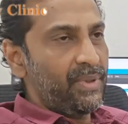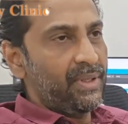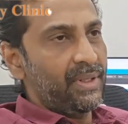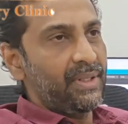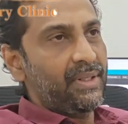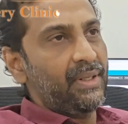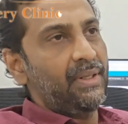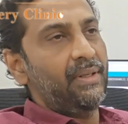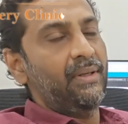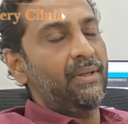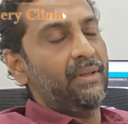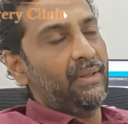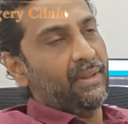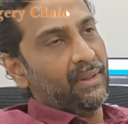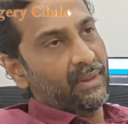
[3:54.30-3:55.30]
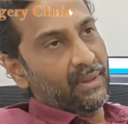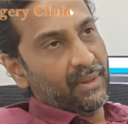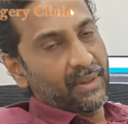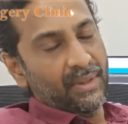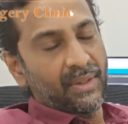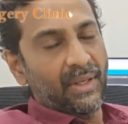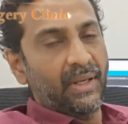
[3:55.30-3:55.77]
be retained
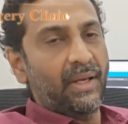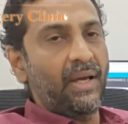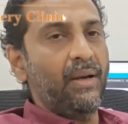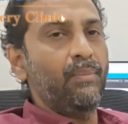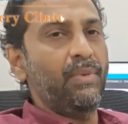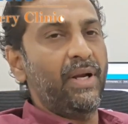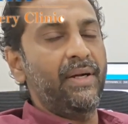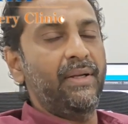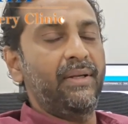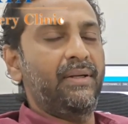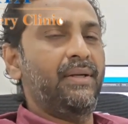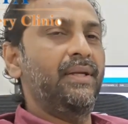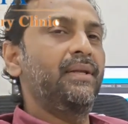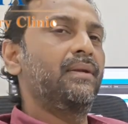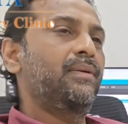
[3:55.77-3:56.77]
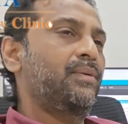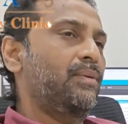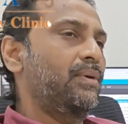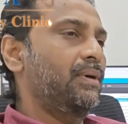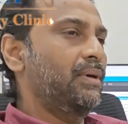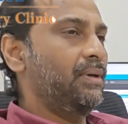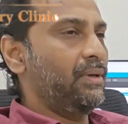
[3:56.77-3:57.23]
in the gallbladder till
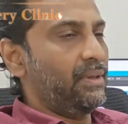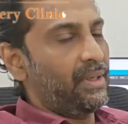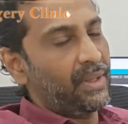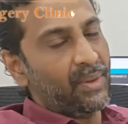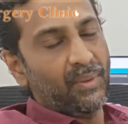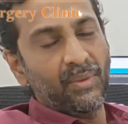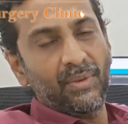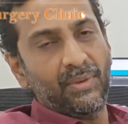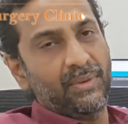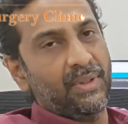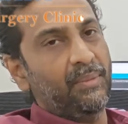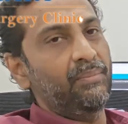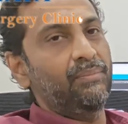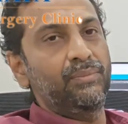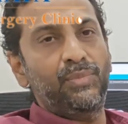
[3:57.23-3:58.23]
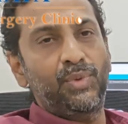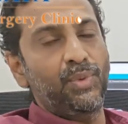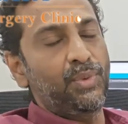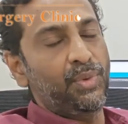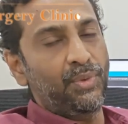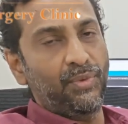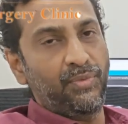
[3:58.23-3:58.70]
around some
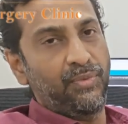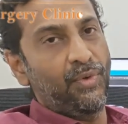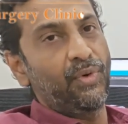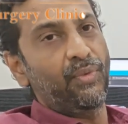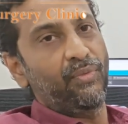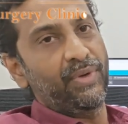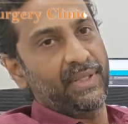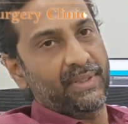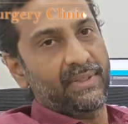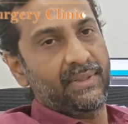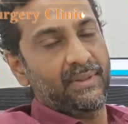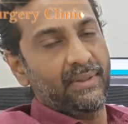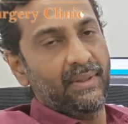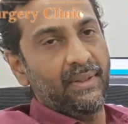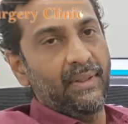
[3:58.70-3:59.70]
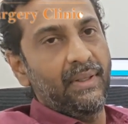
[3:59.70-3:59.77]
2 to 4 weeks,